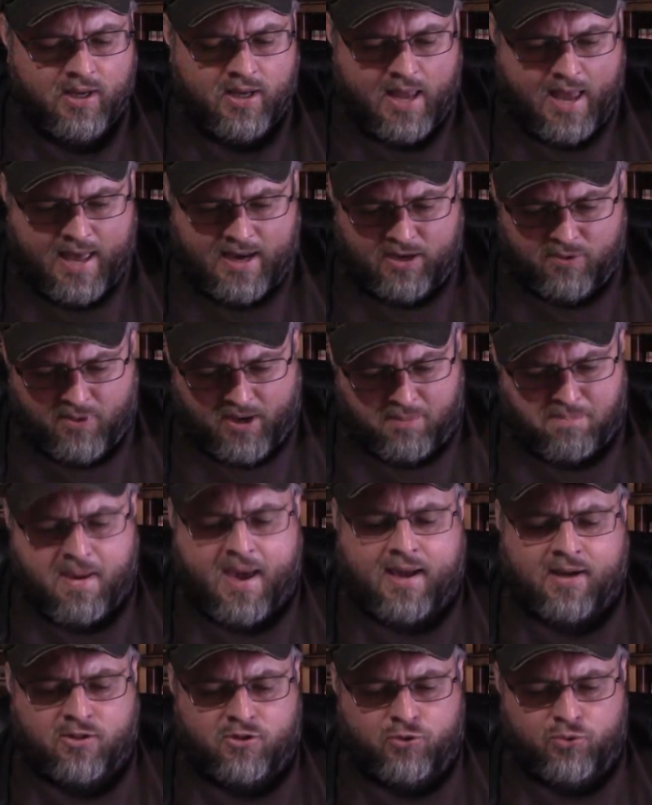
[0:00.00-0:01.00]
Anyway,
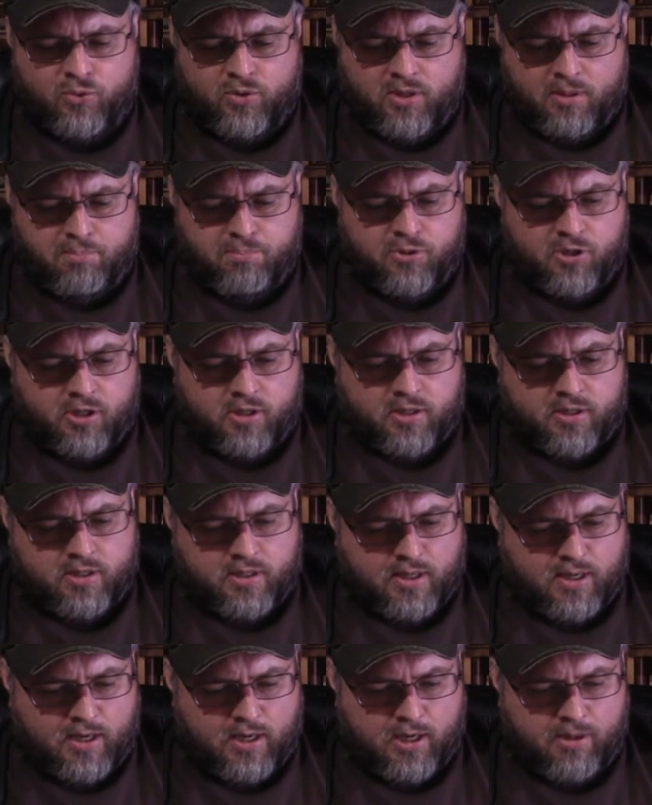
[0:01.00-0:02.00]
back to the book.
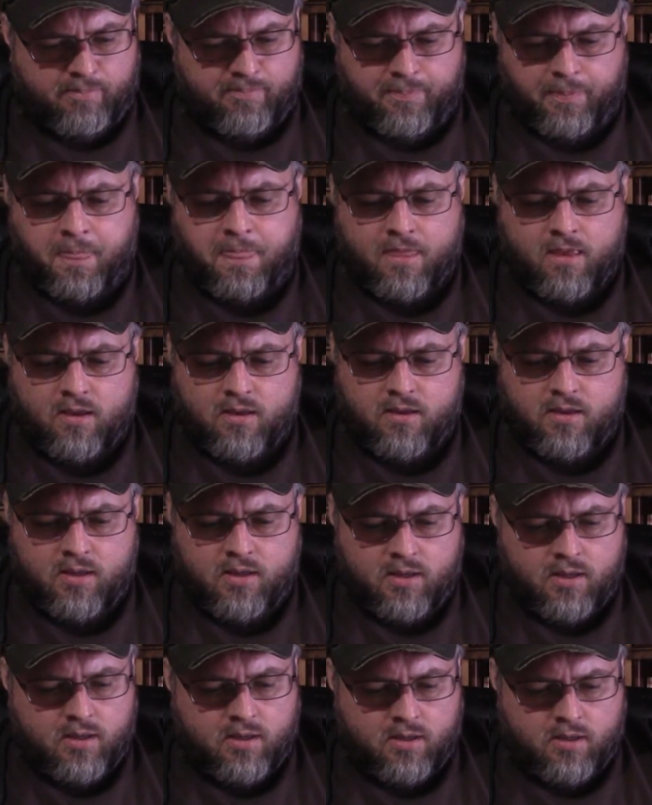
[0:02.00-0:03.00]

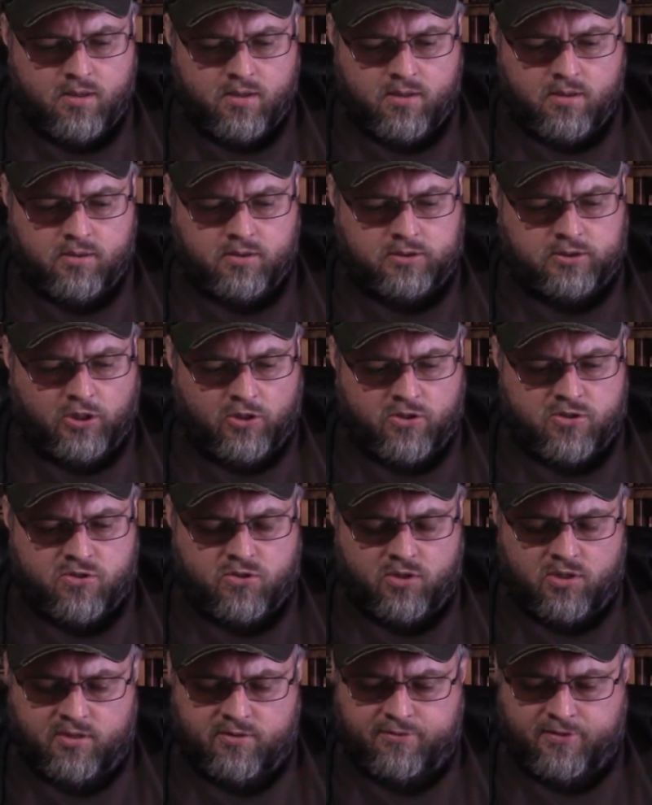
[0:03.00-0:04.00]
So it's
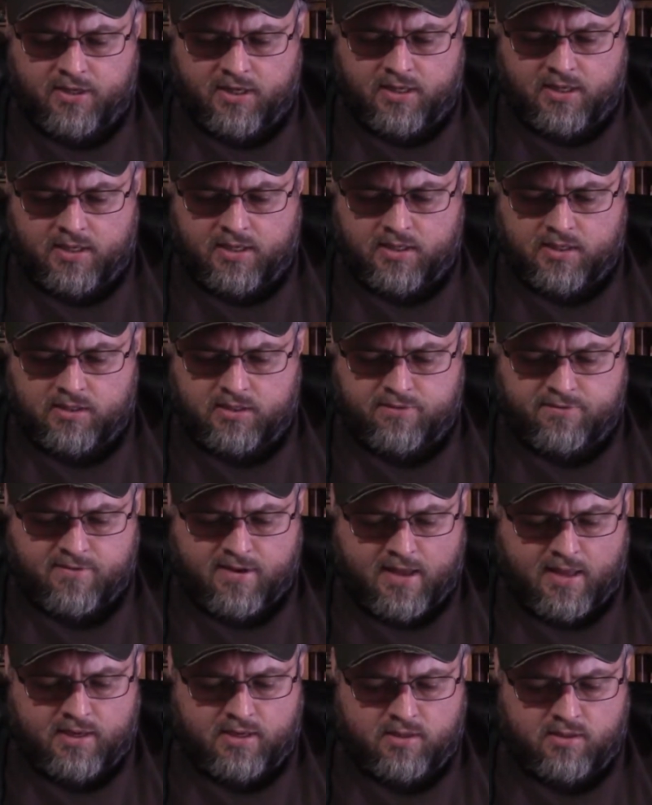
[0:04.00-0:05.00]
sort of
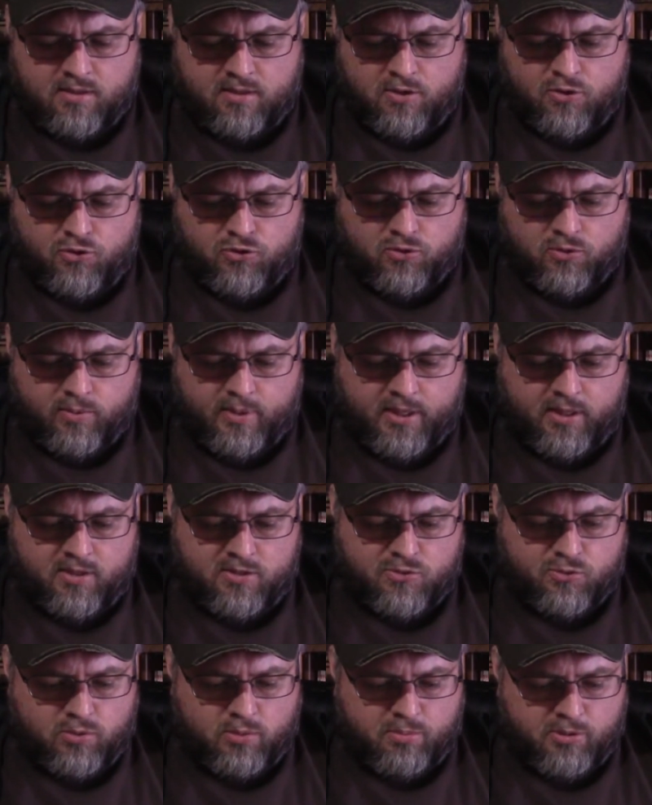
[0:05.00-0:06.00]
divided the usual way these
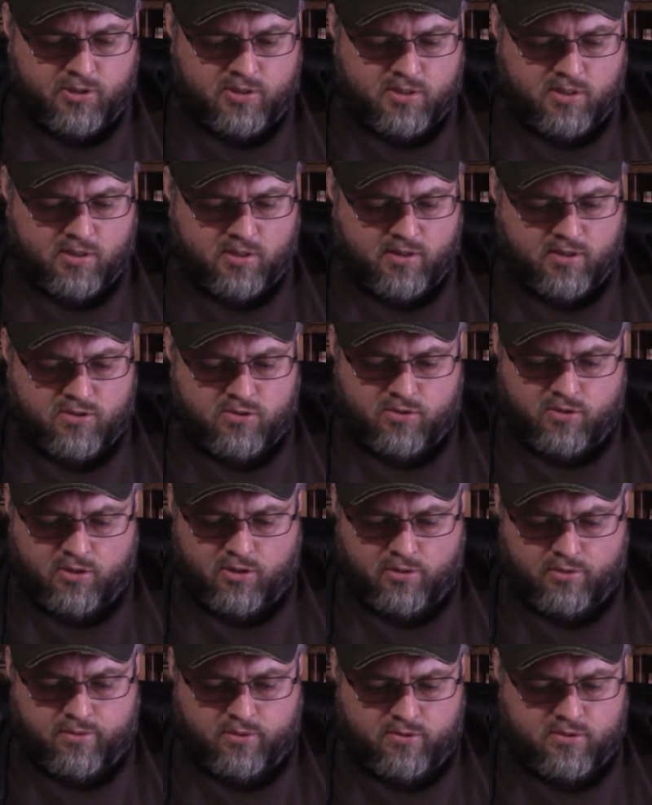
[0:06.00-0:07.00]
duel books are. They sort of
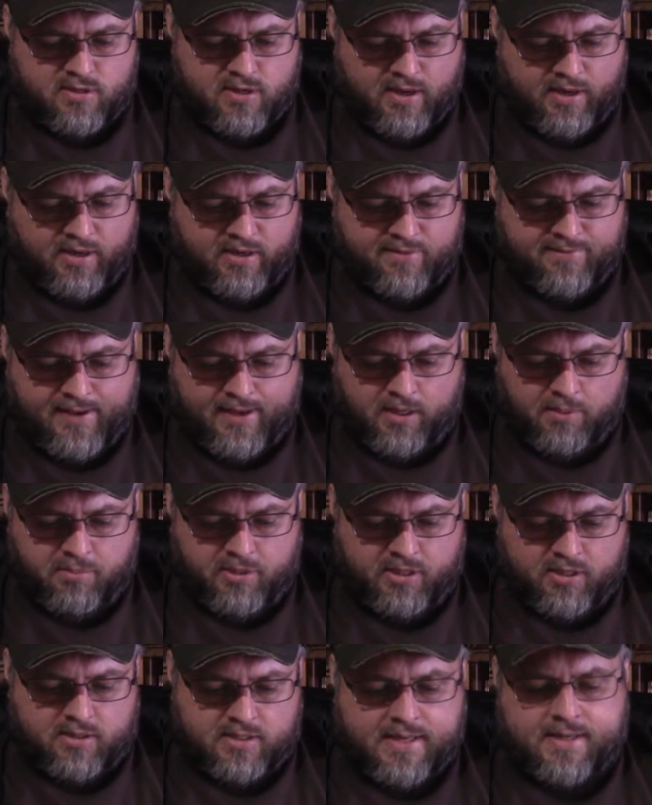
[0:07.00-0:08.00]
go through design and
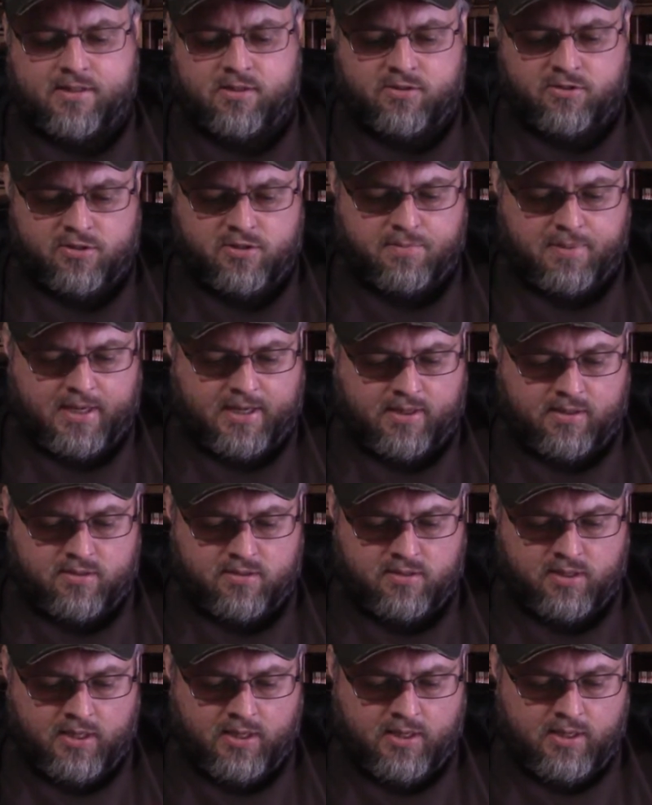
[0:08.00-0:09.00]
development, technical
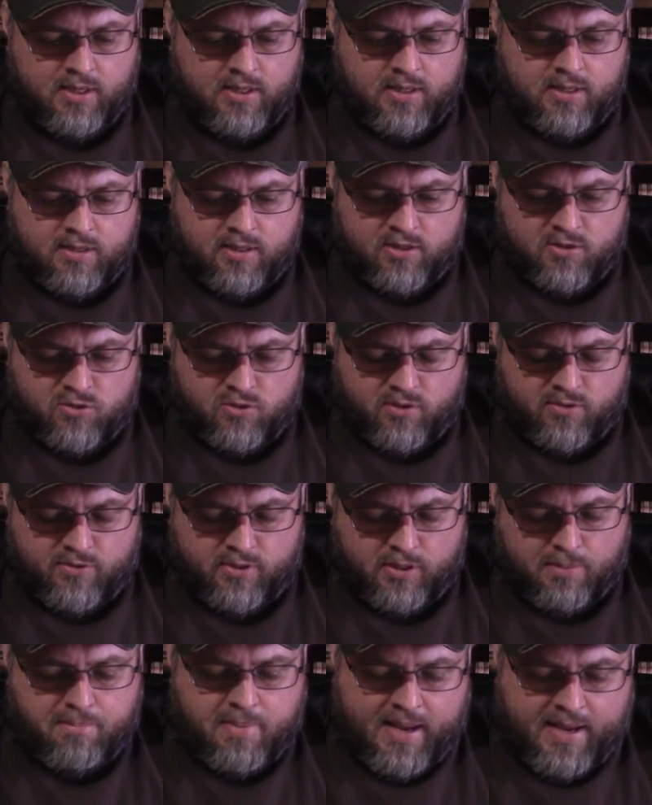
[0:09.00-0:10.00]
specs, then sort of the
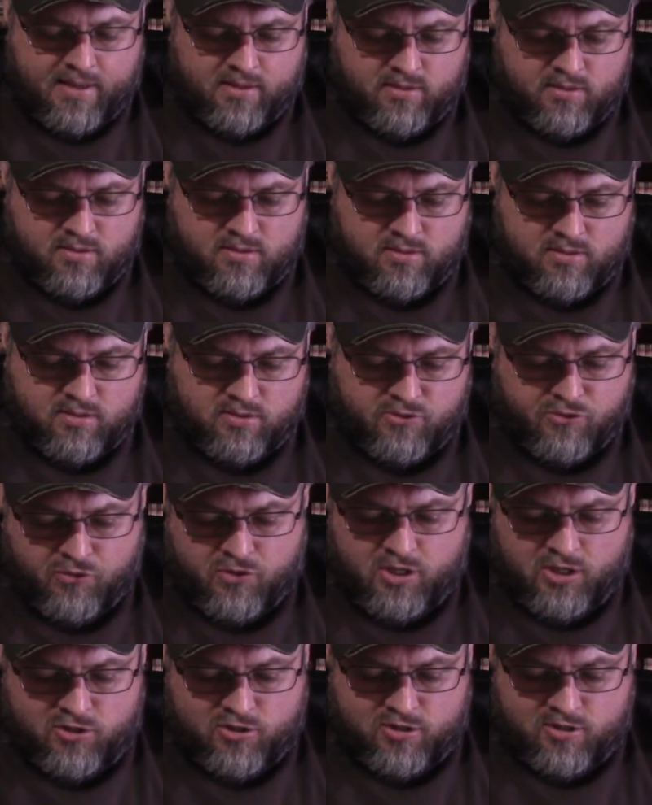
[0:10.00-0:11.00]
combatants,
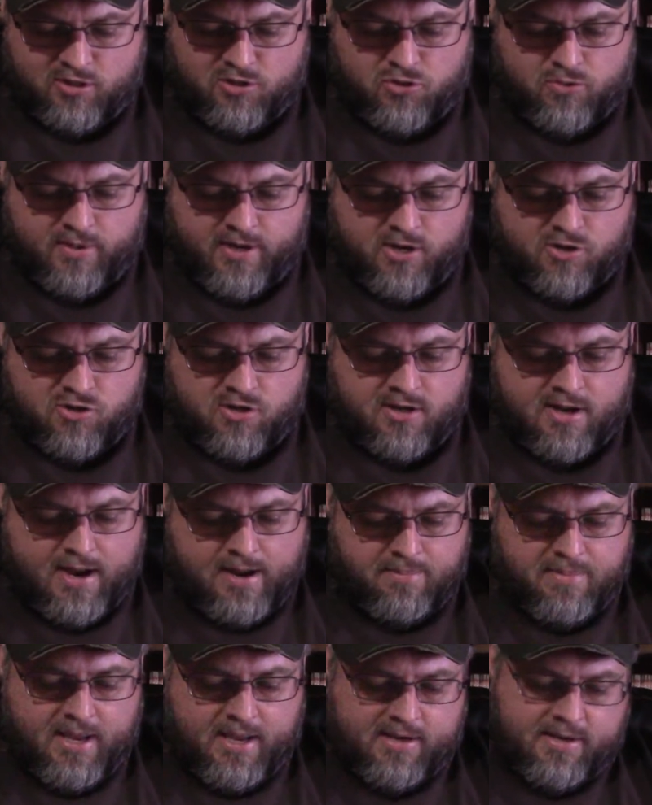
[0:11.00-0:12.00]
strategic situation,
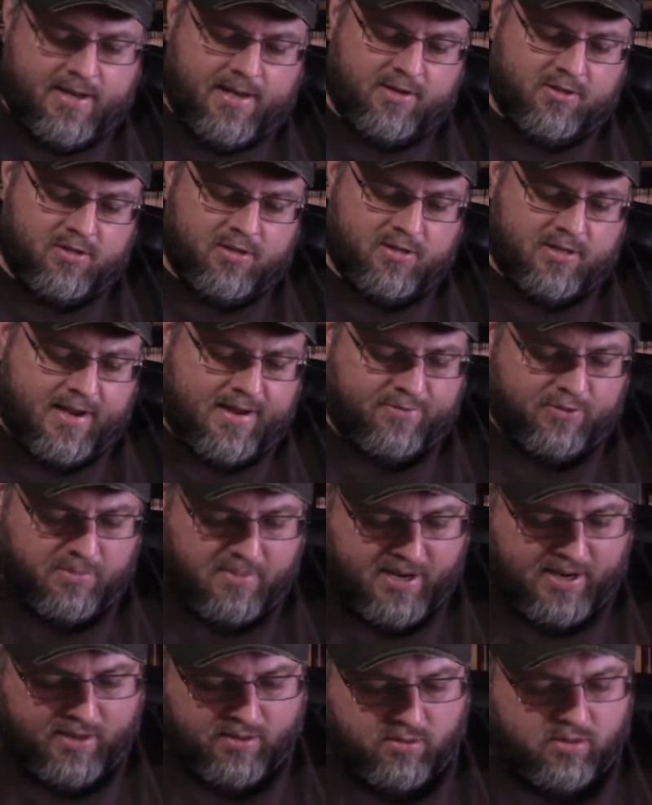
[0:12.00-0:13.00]
combat analysis,
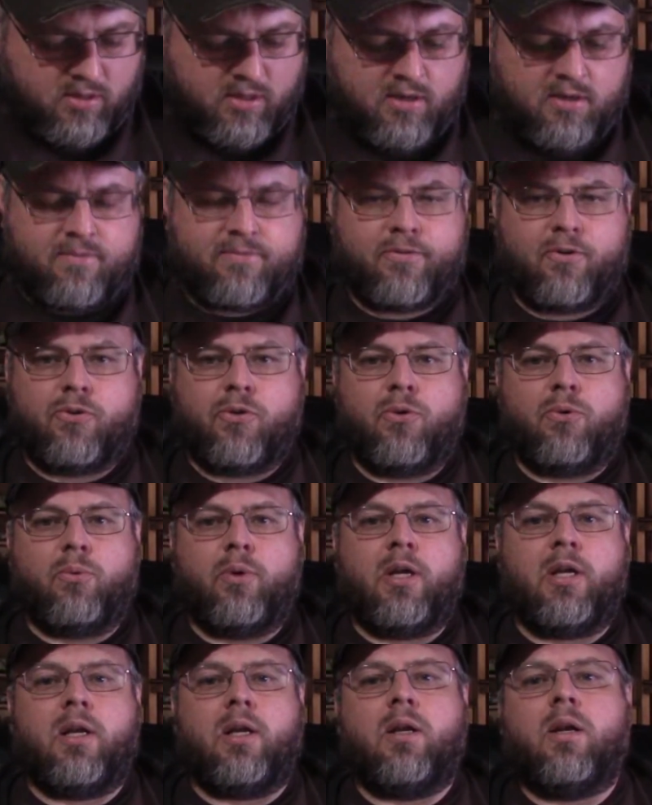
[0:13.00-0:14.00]
aftermath, and further
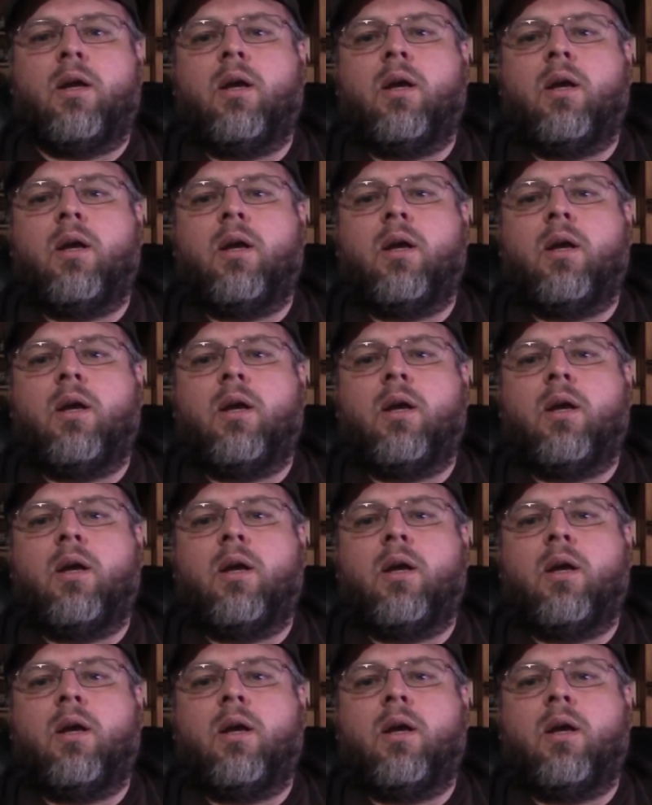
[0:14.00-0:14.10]
reading.